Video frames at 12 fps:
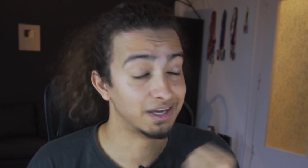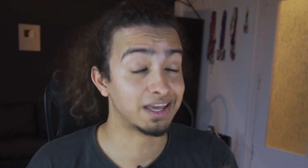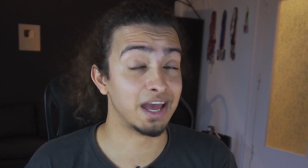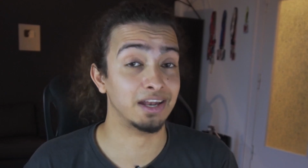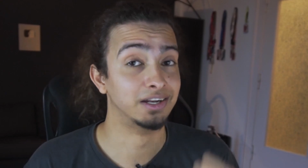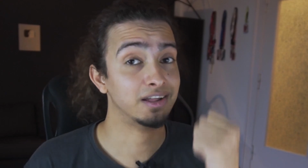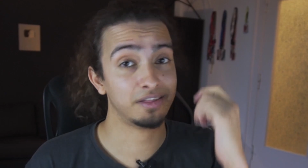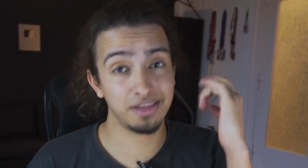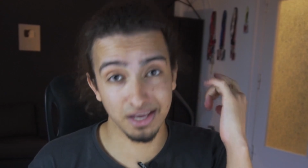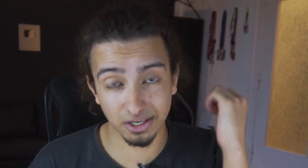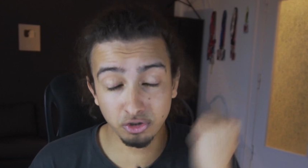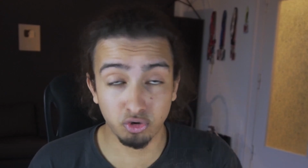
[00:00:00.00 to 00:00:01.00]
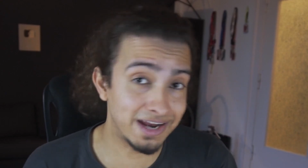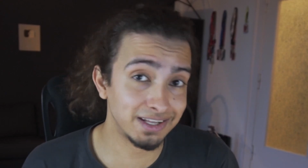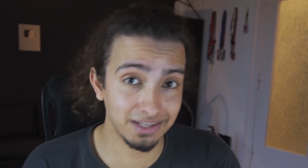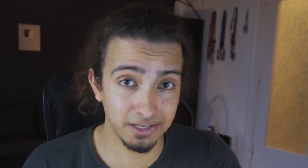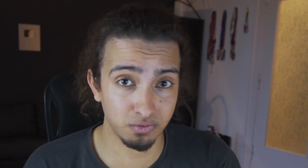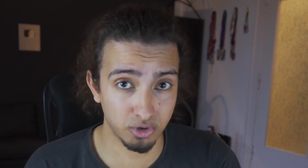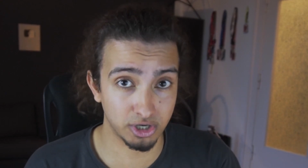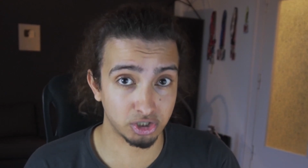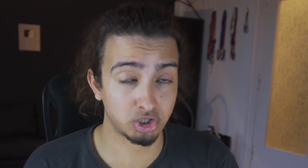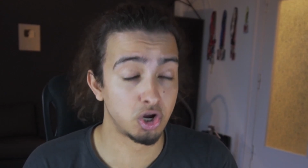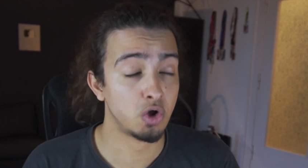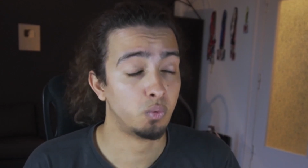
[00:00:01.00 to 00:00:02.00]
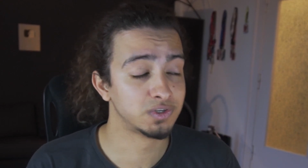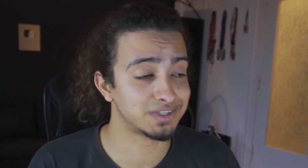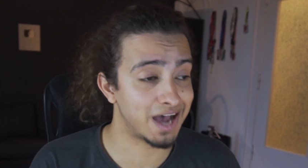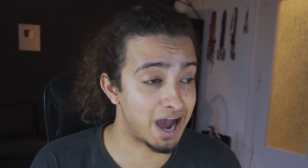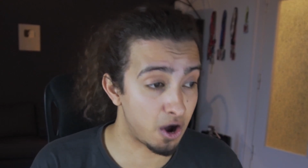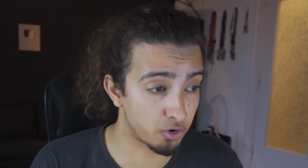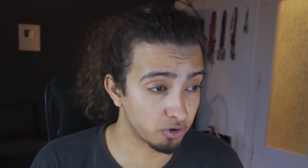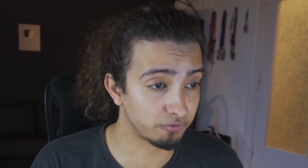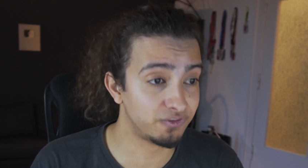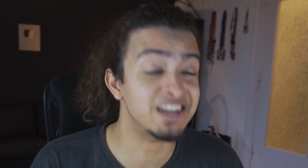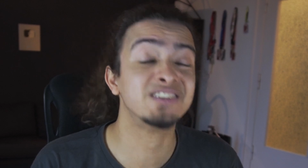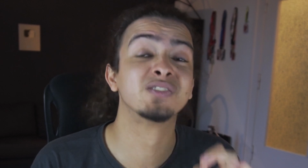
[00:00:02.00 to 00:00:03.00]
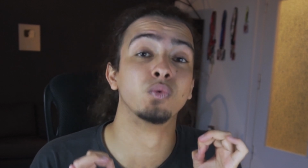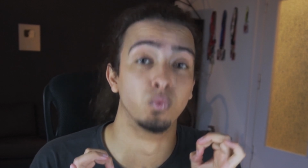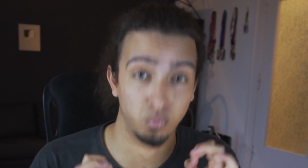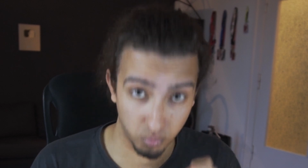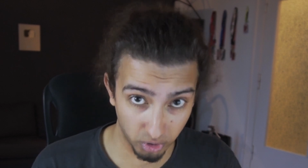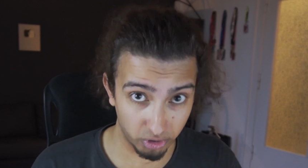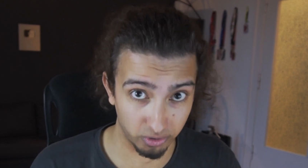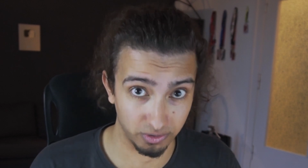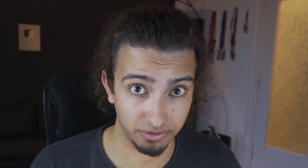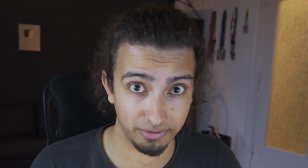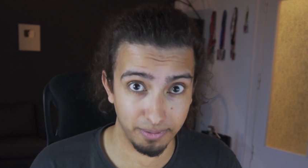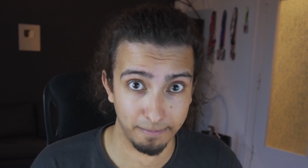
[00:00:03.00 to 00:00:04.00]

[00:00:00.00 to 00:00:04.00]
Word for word: Again, the adrenaline rush was out of this world.